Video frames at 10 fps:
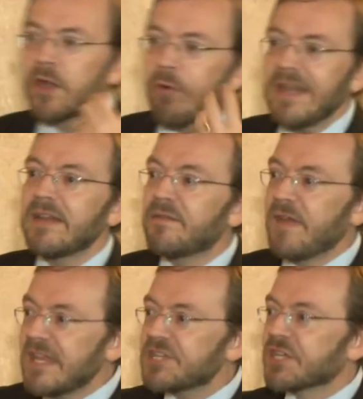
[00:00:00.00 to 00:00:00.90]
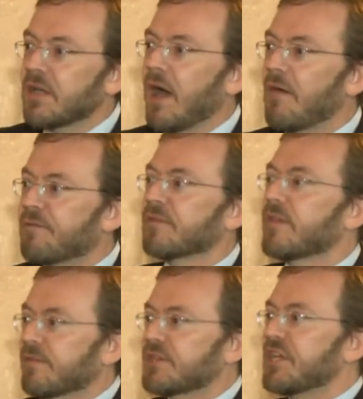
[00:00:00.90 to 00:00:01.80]
great innovation of
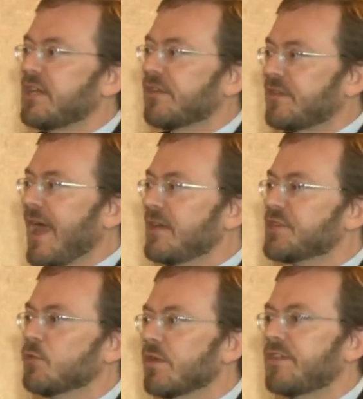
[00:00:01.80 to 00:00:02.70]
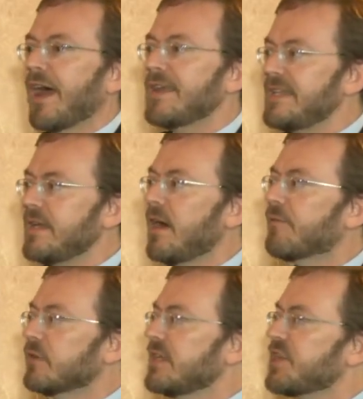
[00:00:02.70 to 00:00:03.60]
the Virginia Statute was the idea
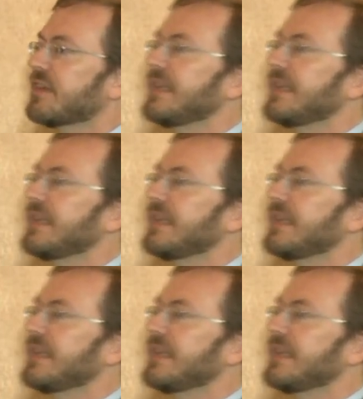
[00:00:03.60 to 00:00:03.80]
of religious